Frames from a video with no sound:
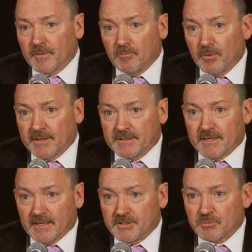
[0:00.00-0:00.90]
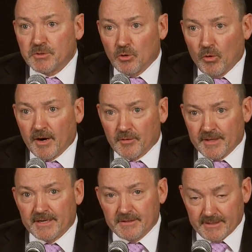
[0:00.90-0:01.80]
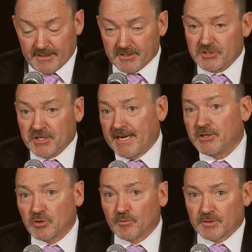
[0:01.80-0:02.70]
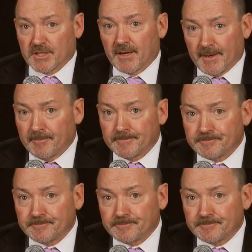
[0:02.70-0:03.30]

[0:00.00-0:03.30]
but just be aware that it does change over time.